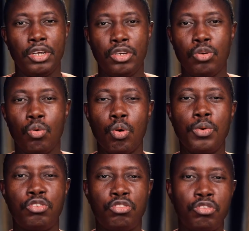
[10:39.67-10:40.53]
You know, we
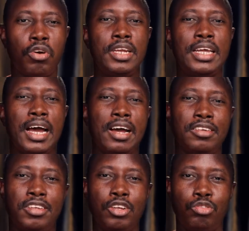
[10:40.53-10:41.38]
will surely
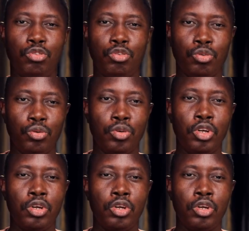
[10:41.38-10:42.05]
attend to you.